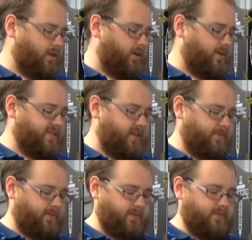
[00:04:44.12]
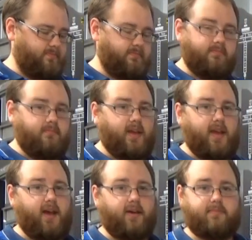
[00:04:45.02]
I always keep it on
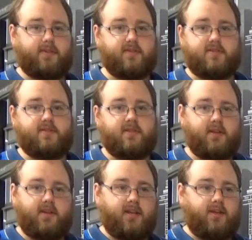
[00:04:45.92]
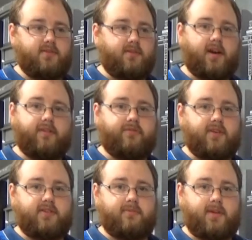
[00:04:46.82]
out because he was a great
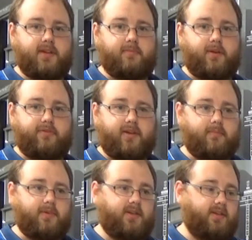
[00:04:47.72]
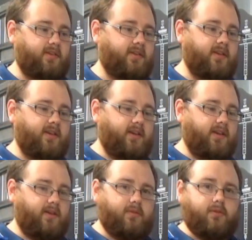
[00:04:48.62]
friend to me and my family, and
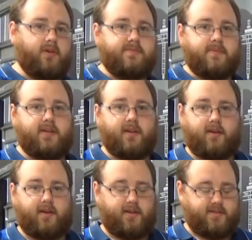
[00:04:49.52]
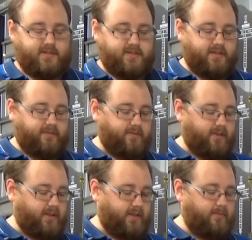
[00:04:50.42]
he'll always be in our hearts and stuff
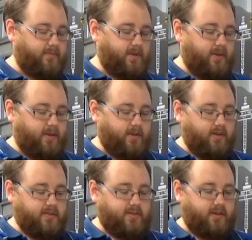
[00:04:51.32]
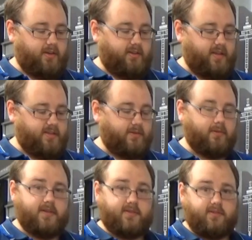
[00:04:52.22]
like that. So that's
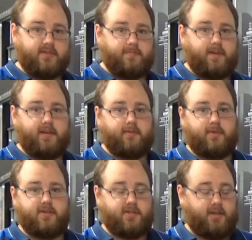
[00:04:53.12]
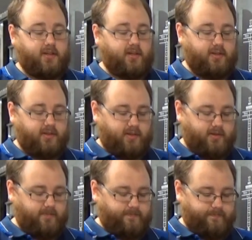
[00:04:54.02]
always on display in my shed, and
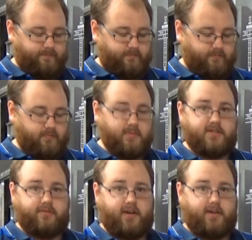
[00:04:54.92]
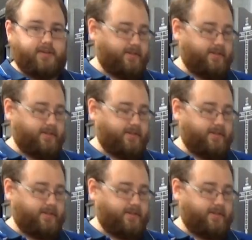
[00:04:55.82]
miss you, Frank.